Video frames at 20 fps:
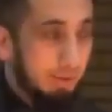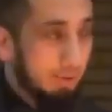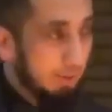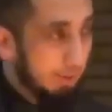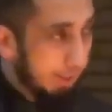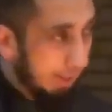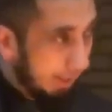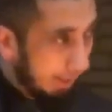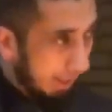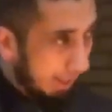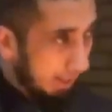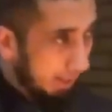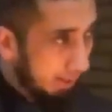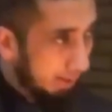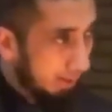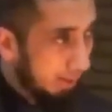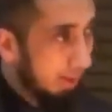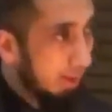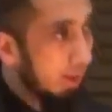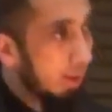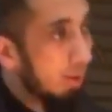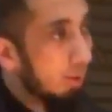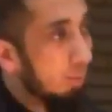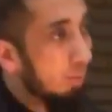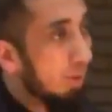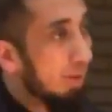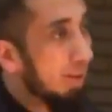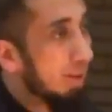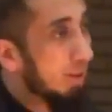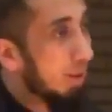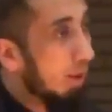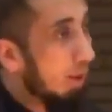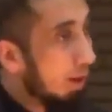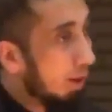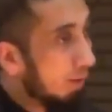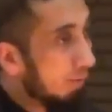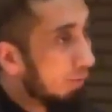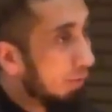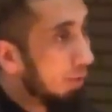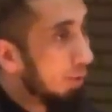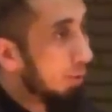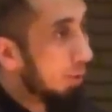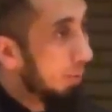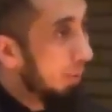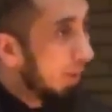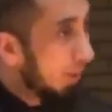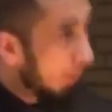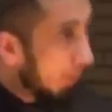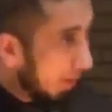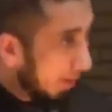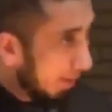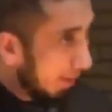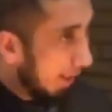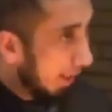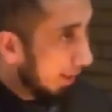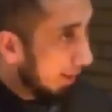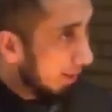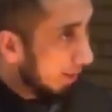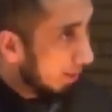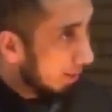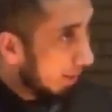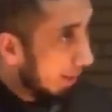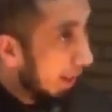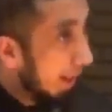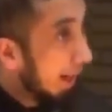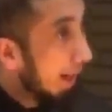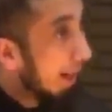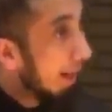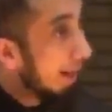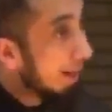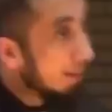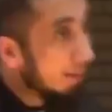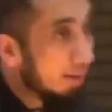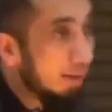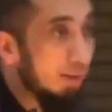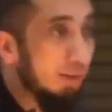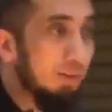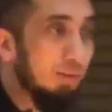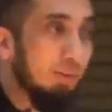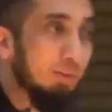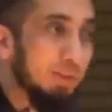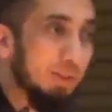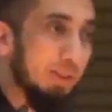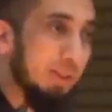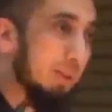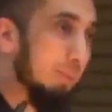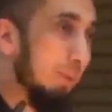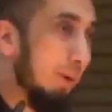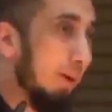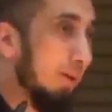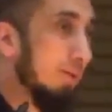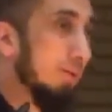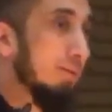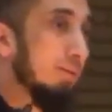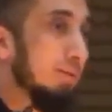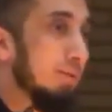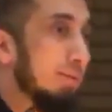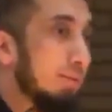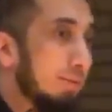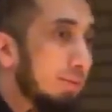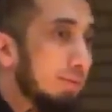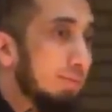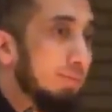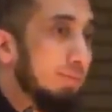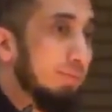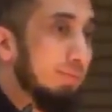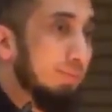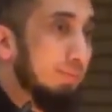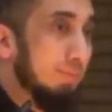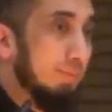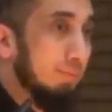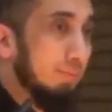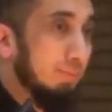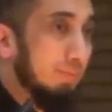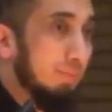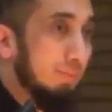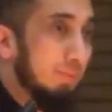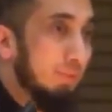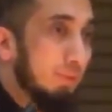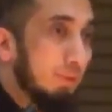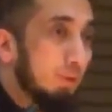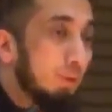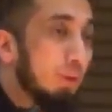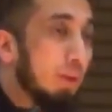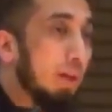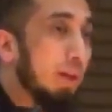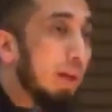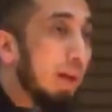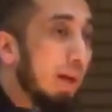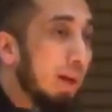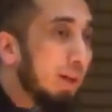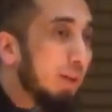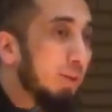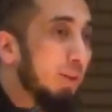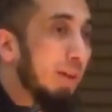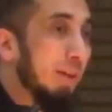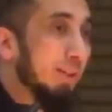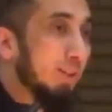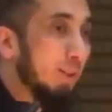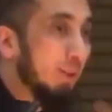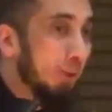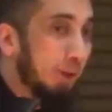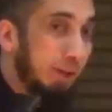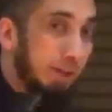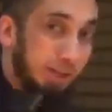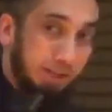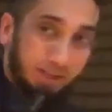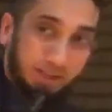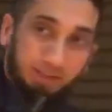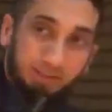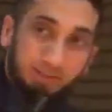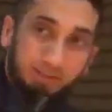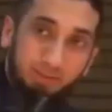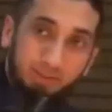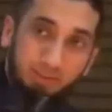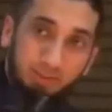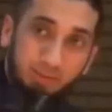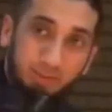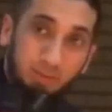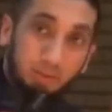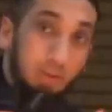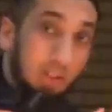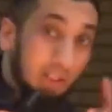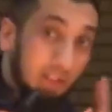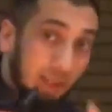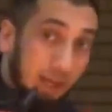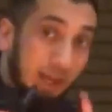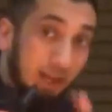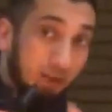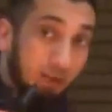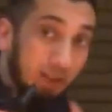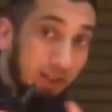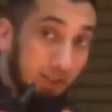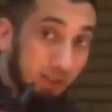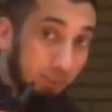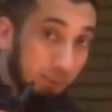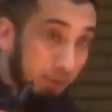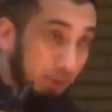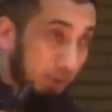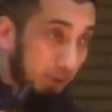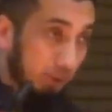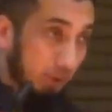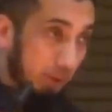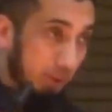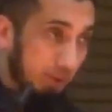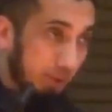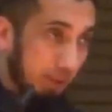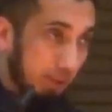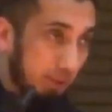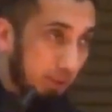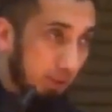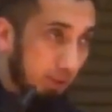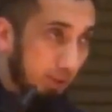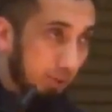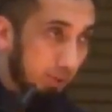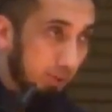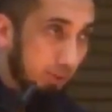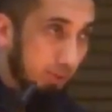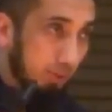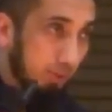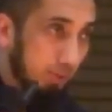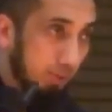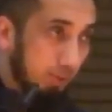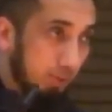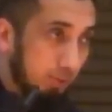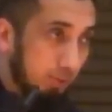I'll say that again. When it's hard for you to be criticized, and what was the second part? You get angry at the critic. You get angry at the person criticizing you.